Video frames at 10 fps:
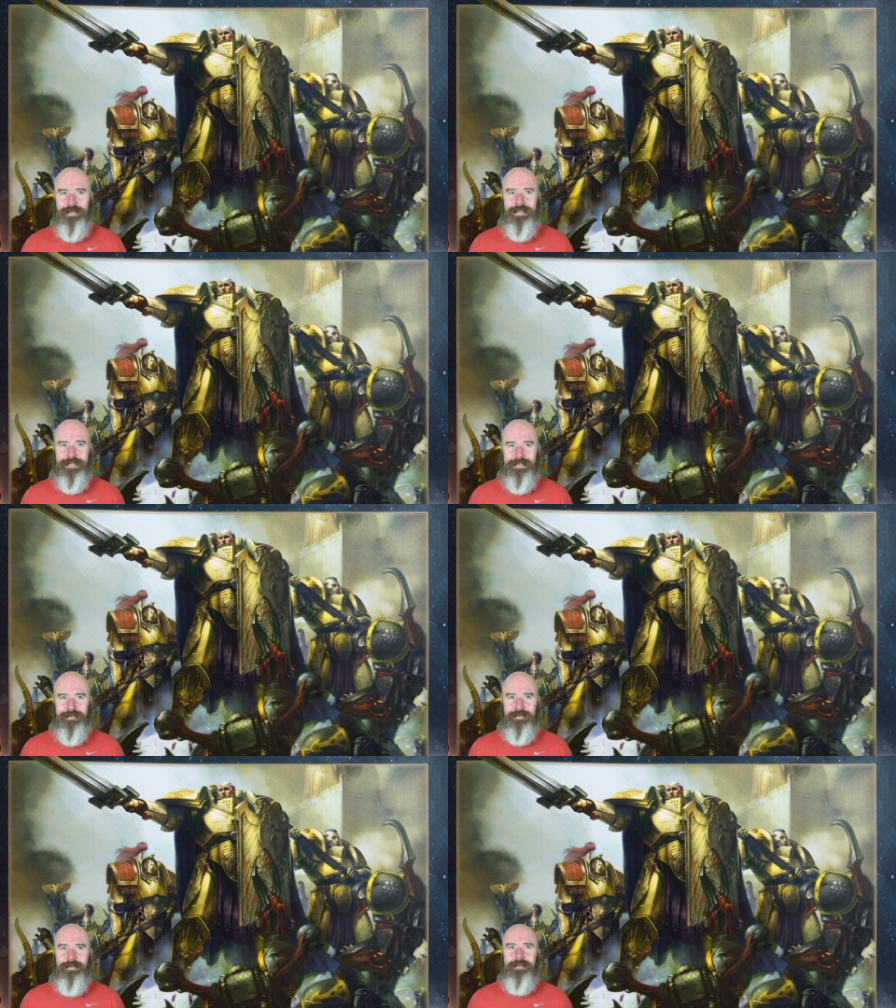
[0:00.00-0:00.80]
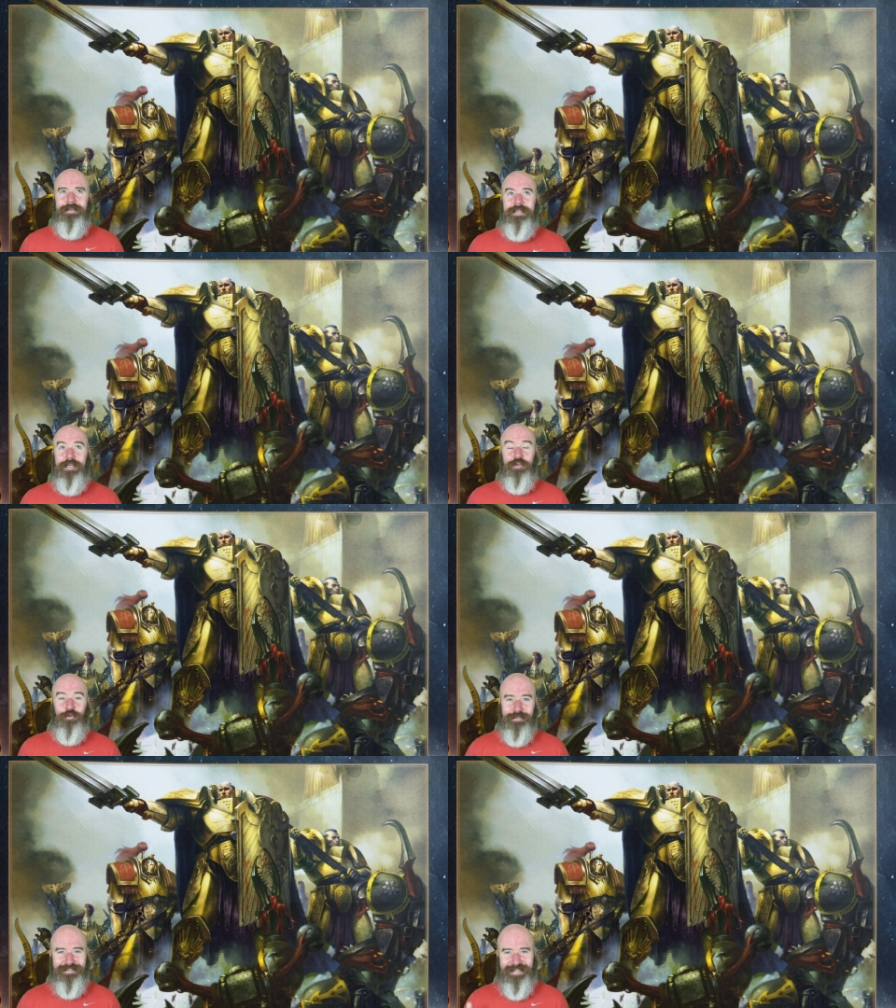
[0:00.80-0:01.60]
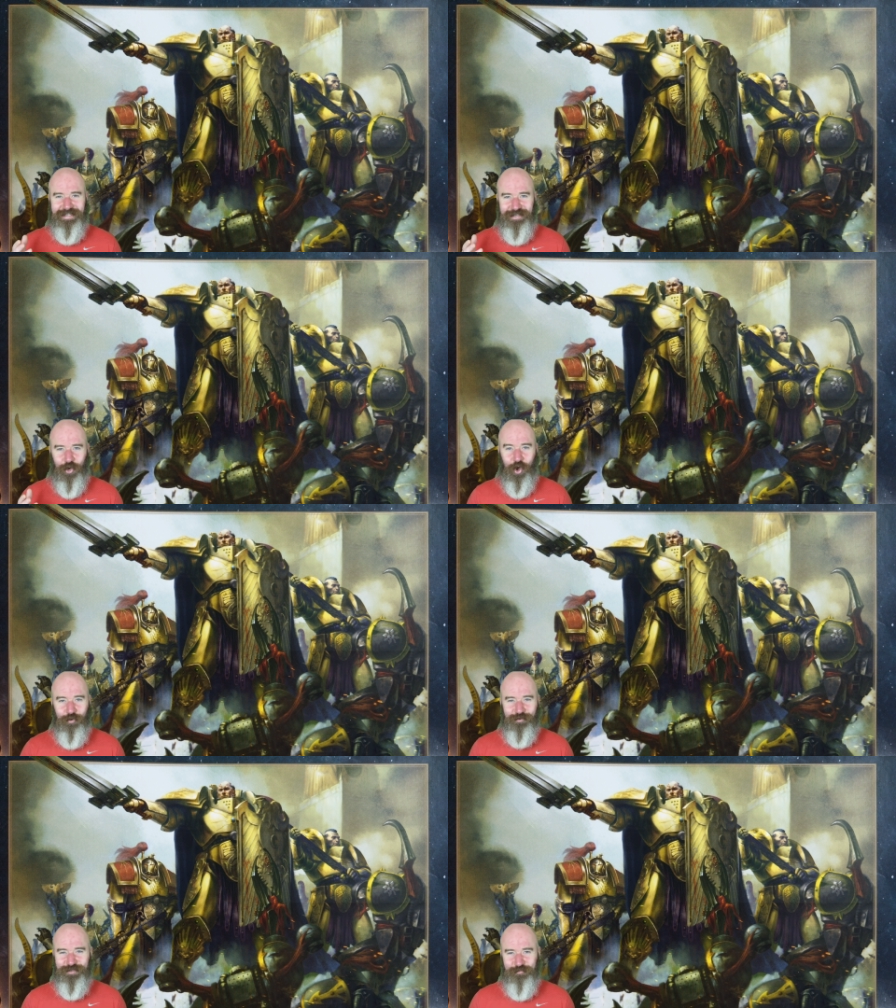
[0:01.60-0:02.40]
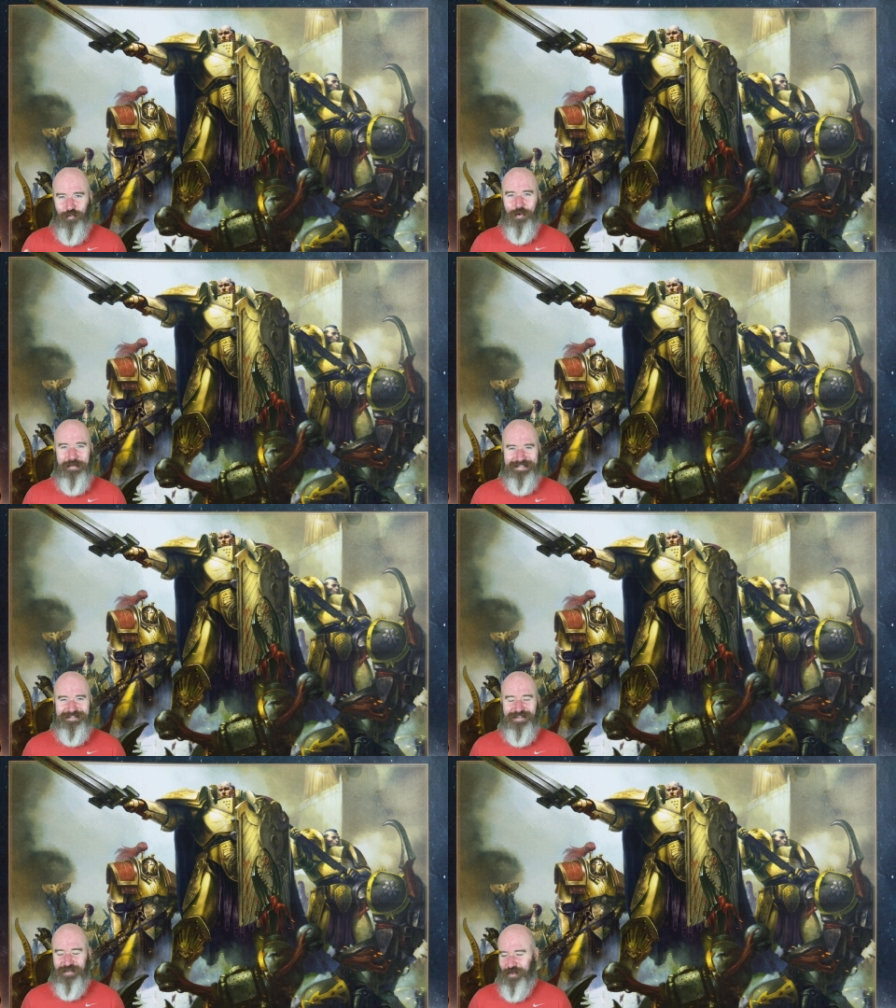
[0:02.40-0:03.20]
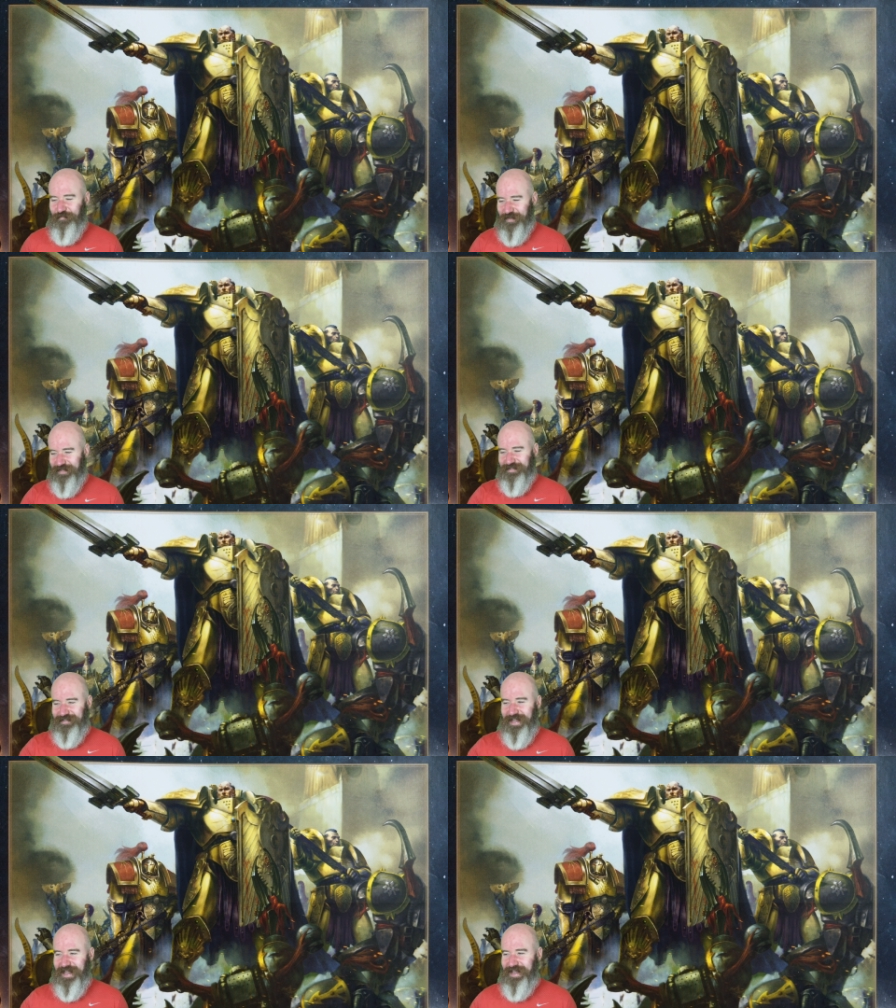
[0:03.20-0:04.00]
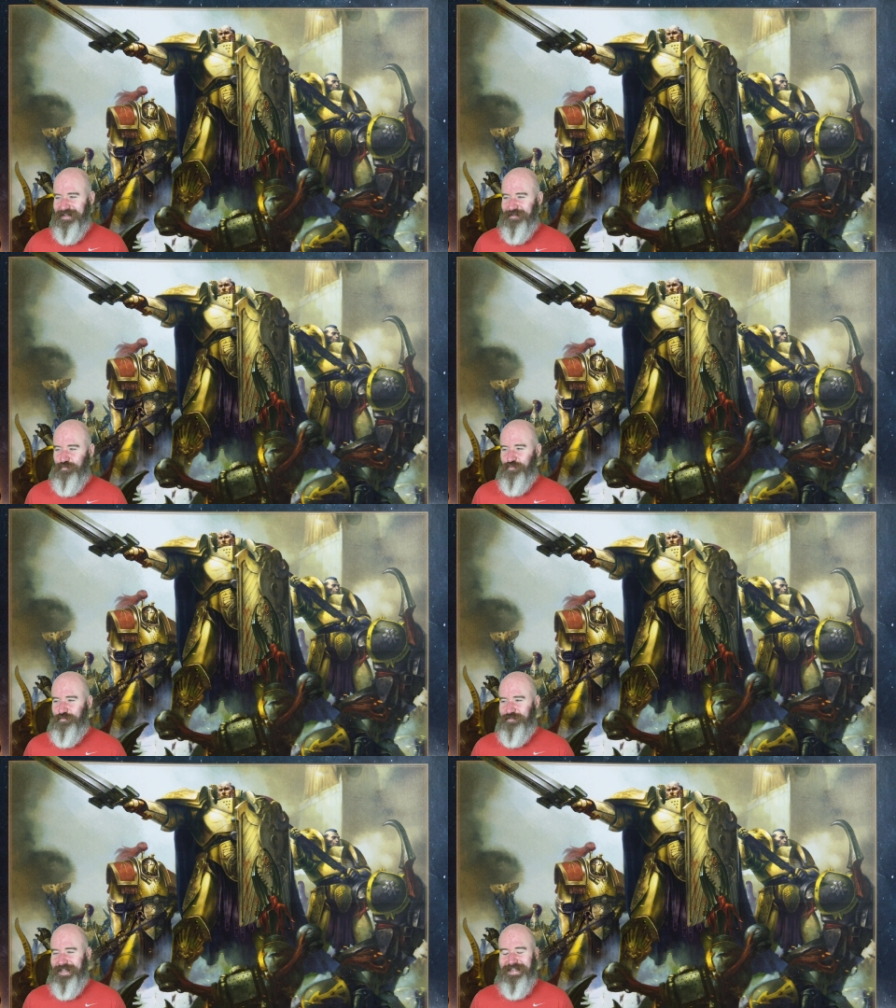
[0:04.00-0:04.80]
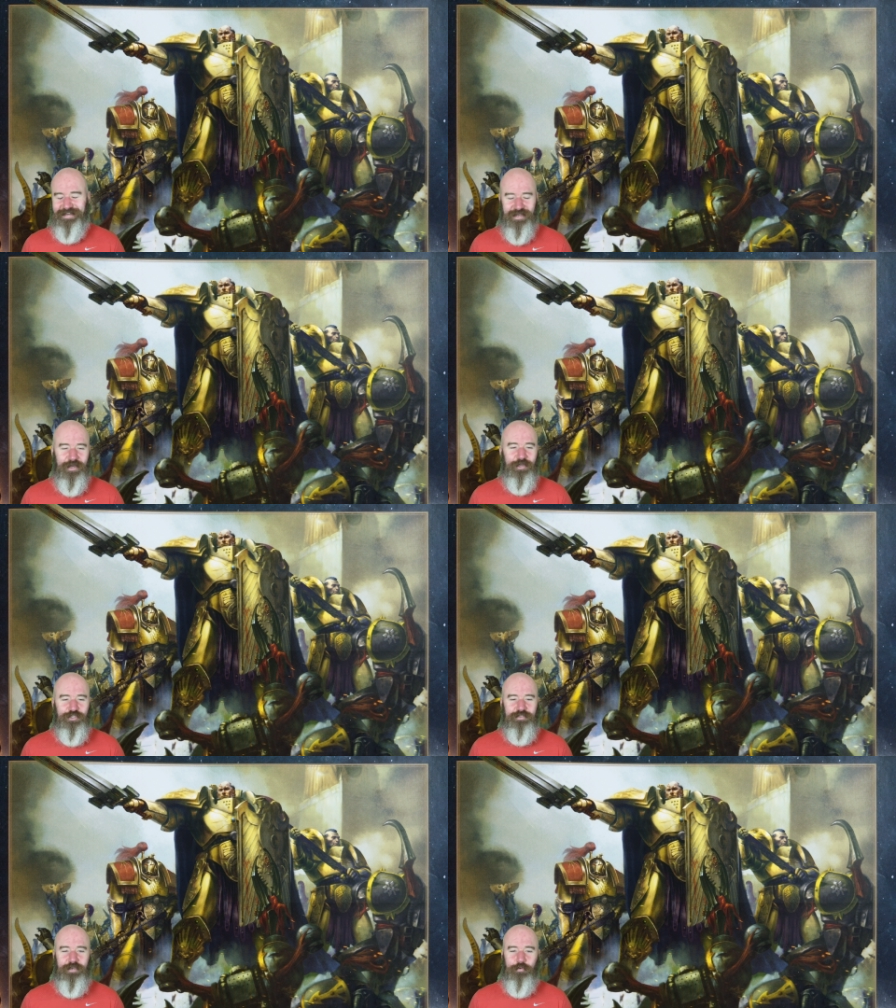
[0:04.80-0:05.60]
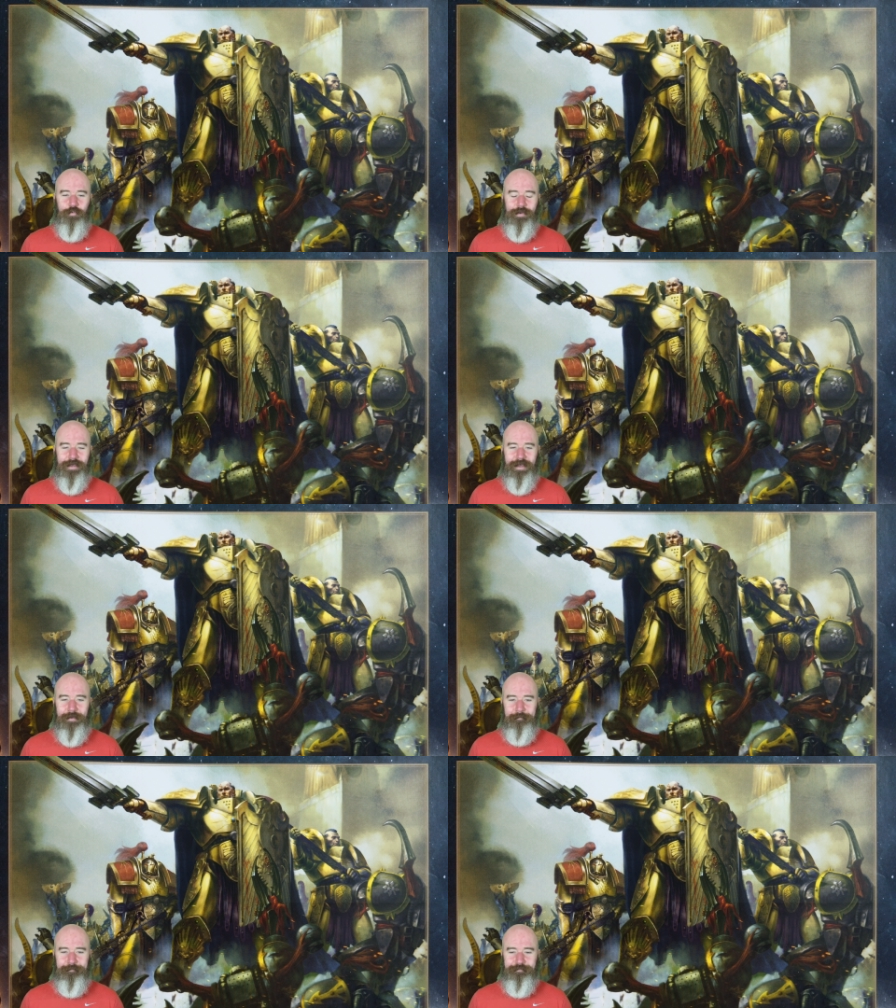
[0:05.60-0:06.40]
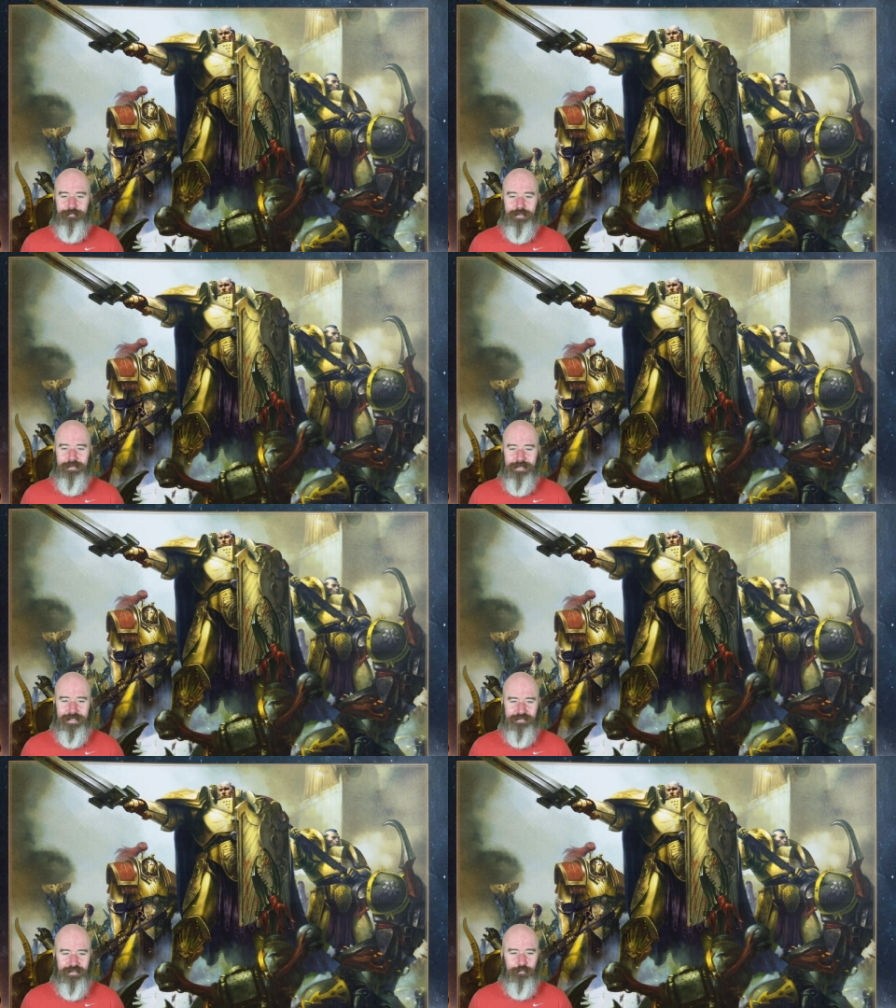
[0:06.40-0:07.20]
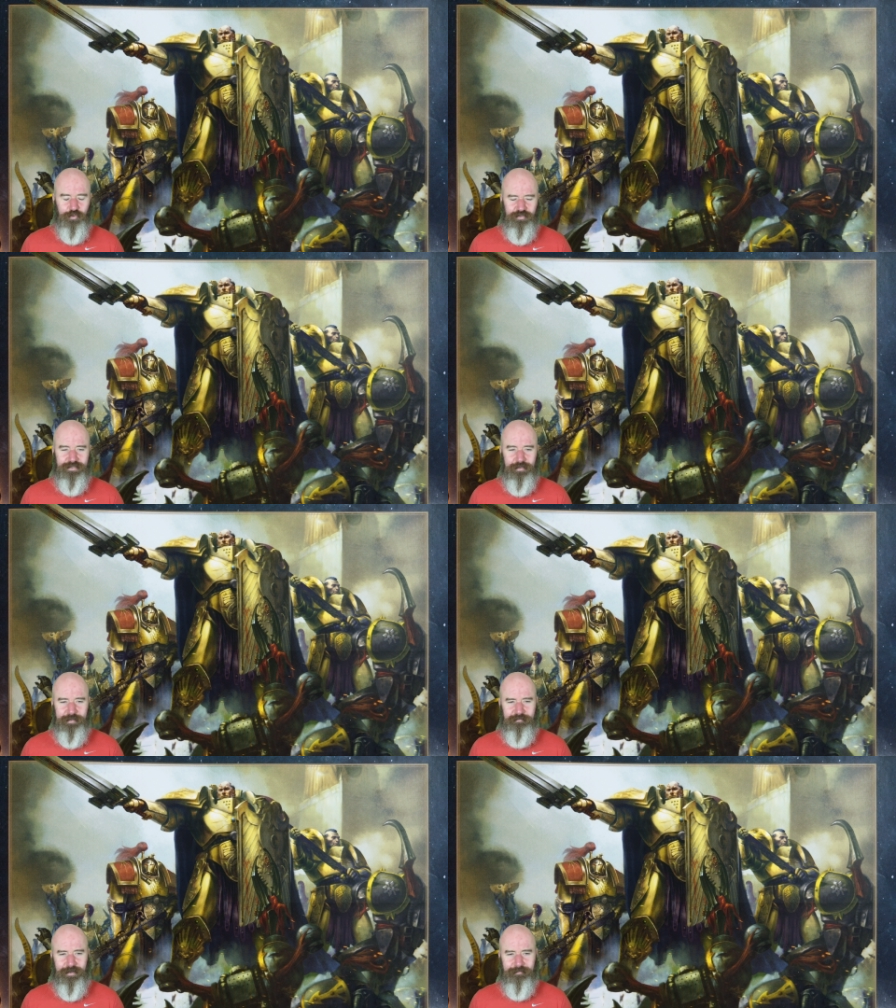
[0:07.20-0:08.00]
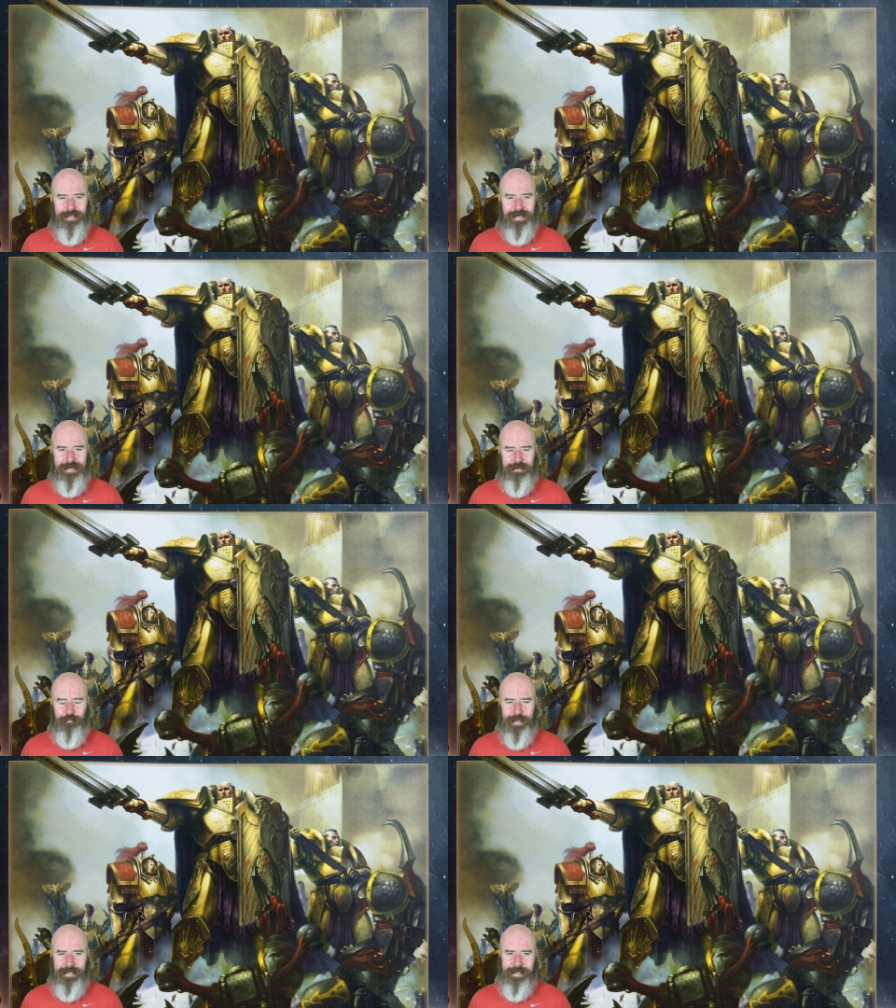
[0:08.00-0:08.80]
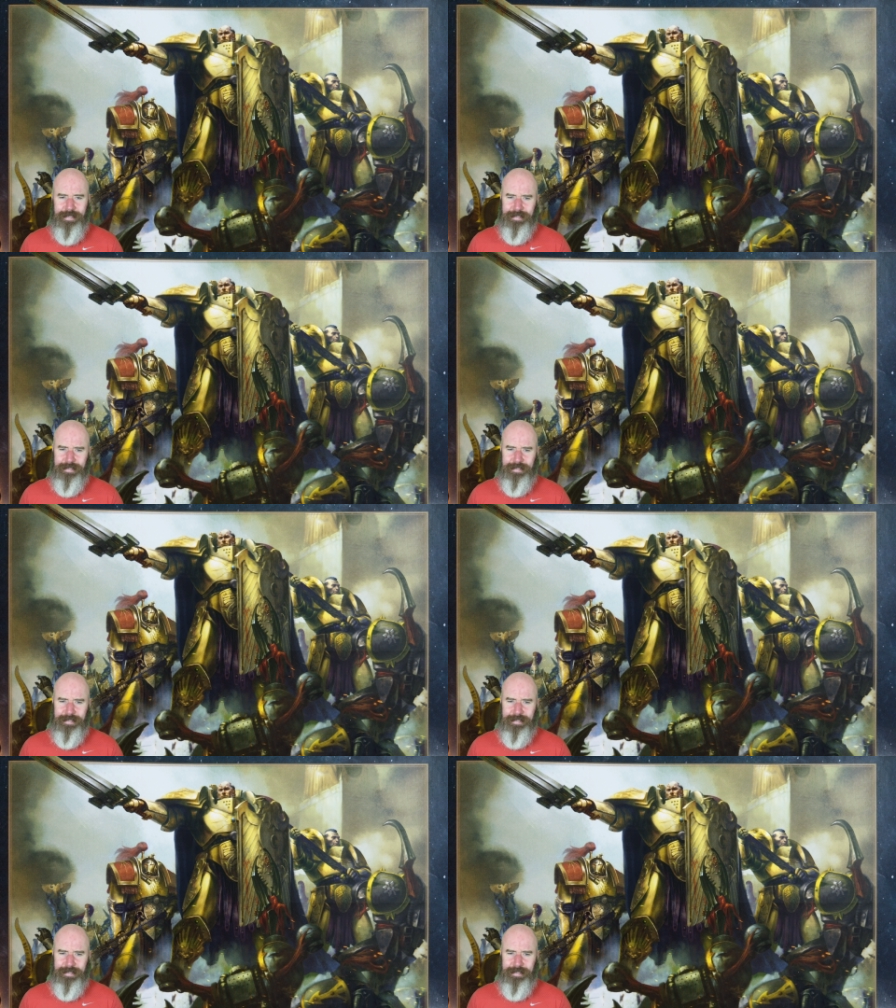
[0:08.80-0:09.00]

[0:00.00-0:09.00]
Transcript: He anointed Horus War Master of his crusade. So they would have still been around then anyway.